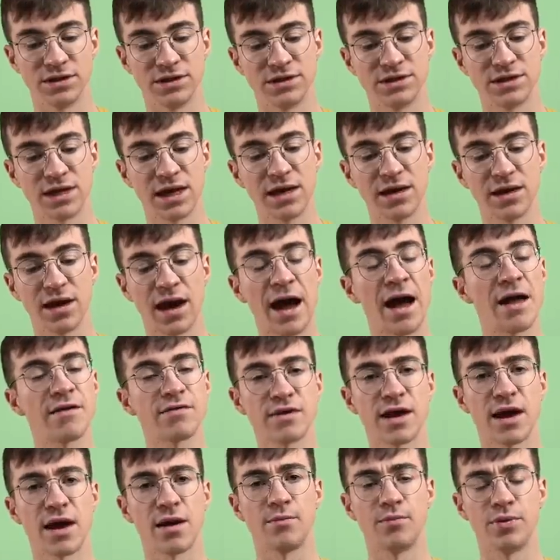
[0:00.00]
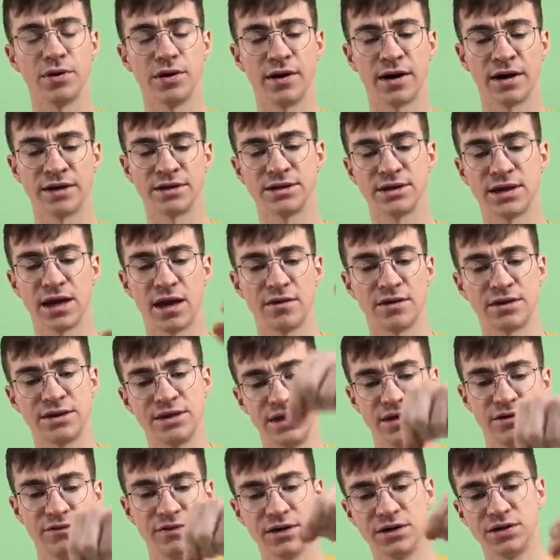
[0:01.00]
Sega had that, but you had to get the
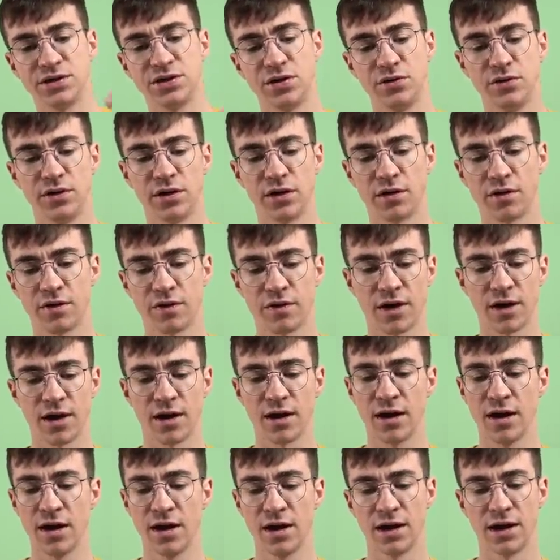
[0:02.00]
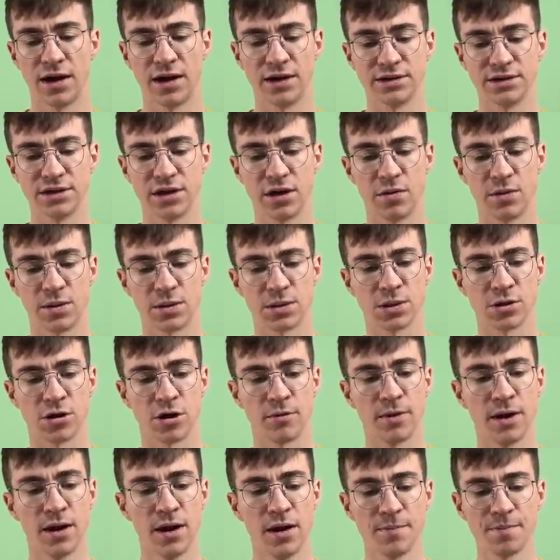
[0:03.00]
TV tuning thing to go in the
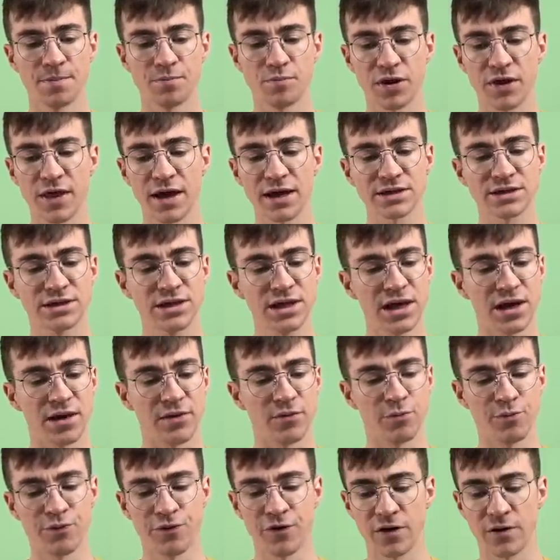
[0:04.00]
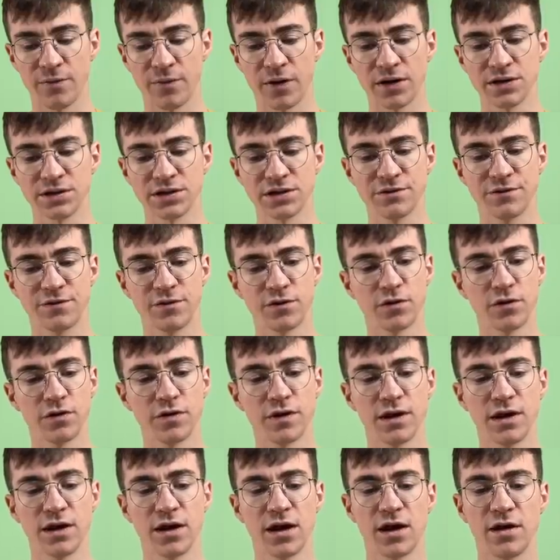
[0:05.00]
top. But that's it, pretty much, for
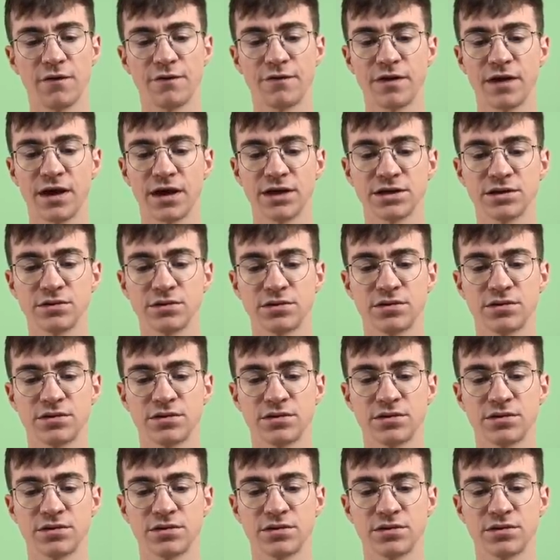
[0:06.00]
the actual